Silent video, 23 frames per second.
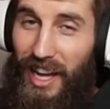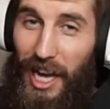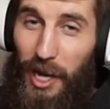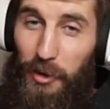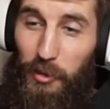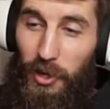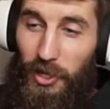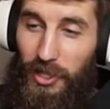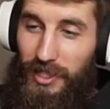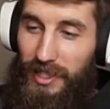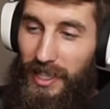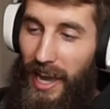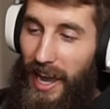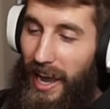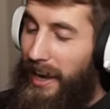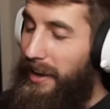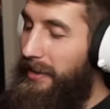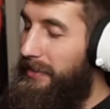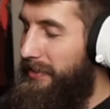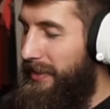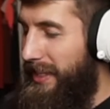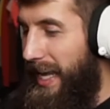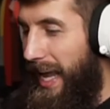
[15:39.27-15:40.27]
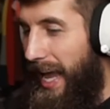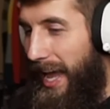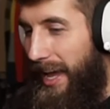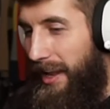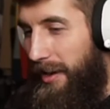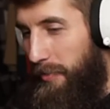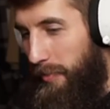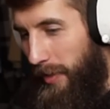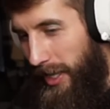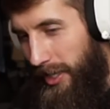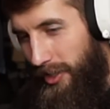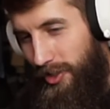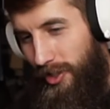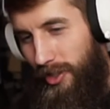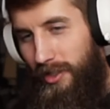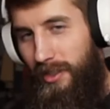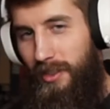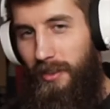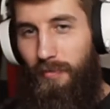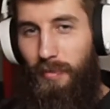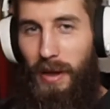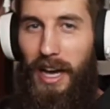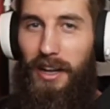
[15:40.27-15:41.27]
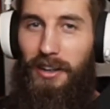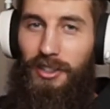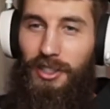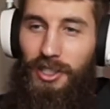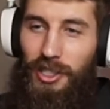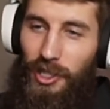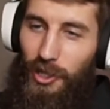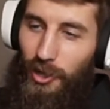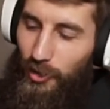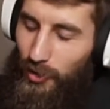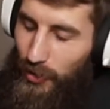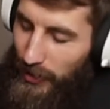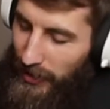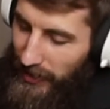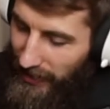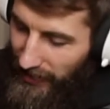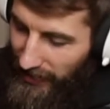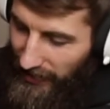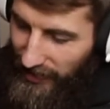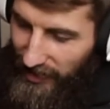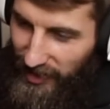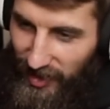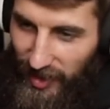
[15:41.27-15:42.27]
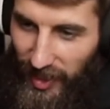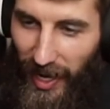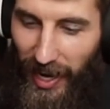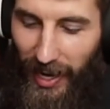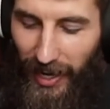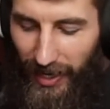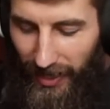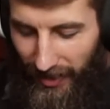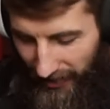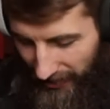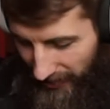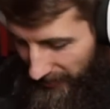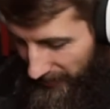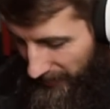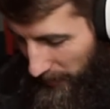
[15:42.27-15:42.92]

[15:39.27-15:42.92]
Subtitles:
I will say, the animations of Battles 2, sick.